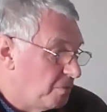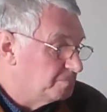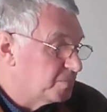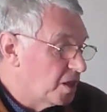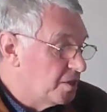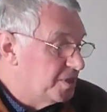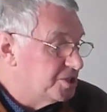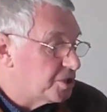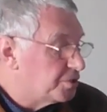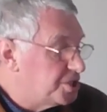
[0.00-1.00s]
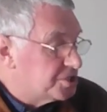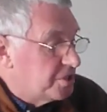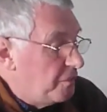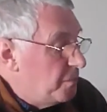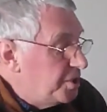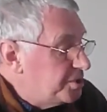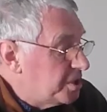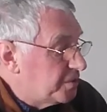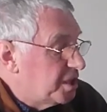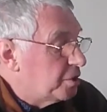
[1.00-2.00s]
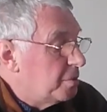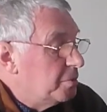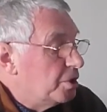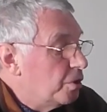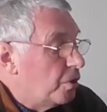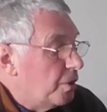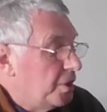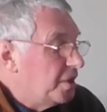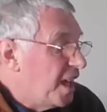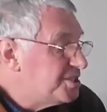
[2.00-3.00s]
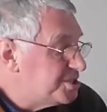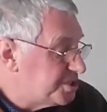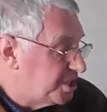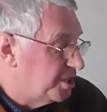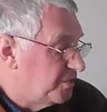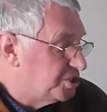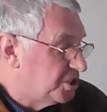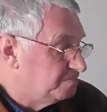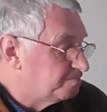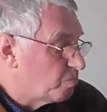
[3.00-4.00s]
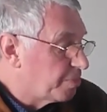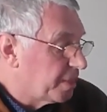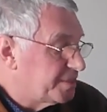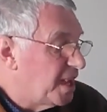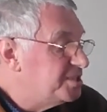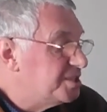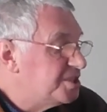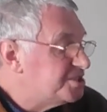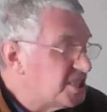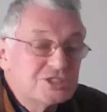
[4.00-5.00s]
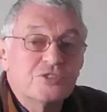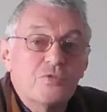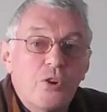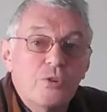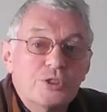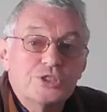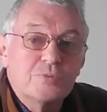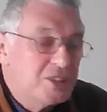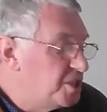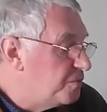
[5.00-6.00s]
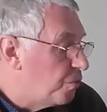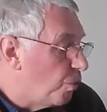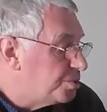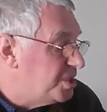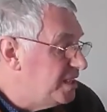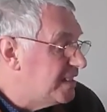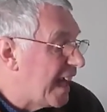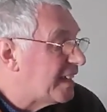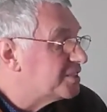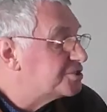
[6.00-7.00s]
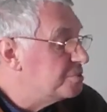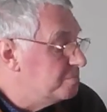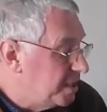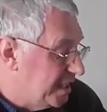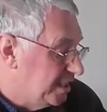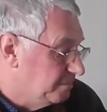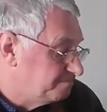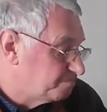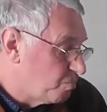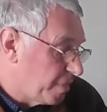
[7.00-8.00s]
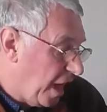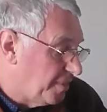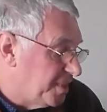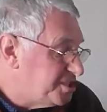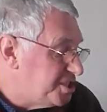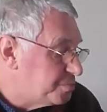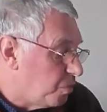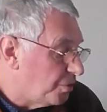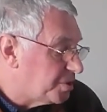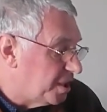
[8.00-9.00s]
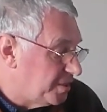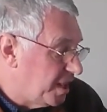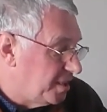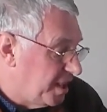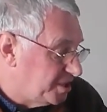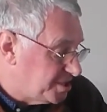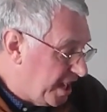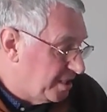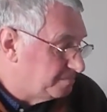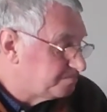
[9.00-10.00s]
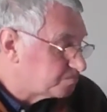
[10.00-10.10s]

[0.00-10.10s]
from the Scottish Government, the Criminal Law and Licensing Division, dated the 6th of August 2014, and to me. And this is what they said.